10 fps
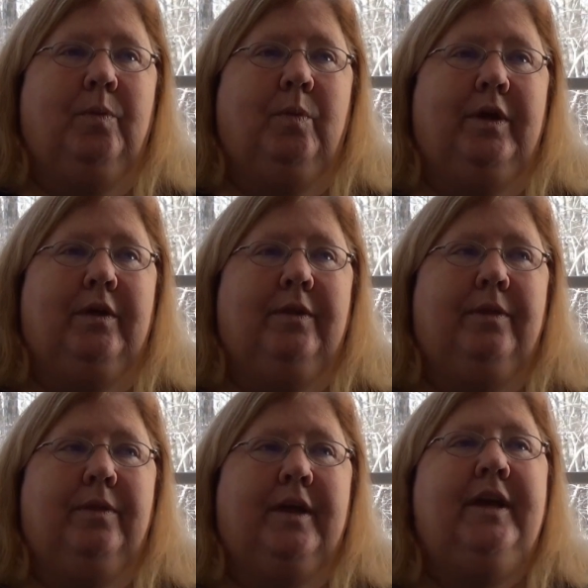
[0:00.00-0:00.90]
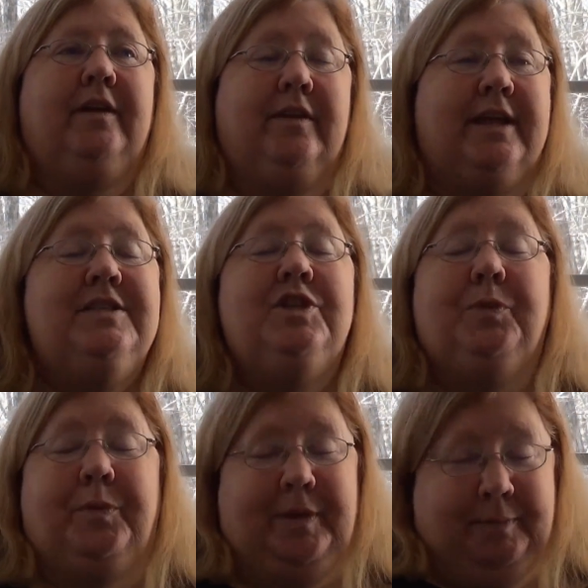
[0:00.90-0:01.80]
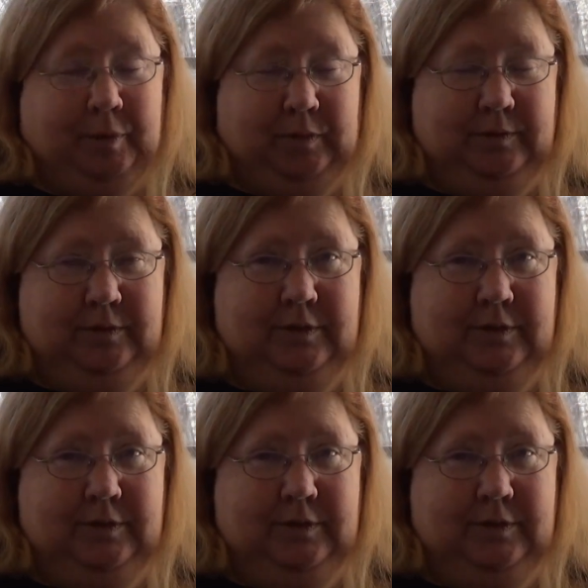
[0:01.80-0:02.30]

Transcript: with it had less to do with people.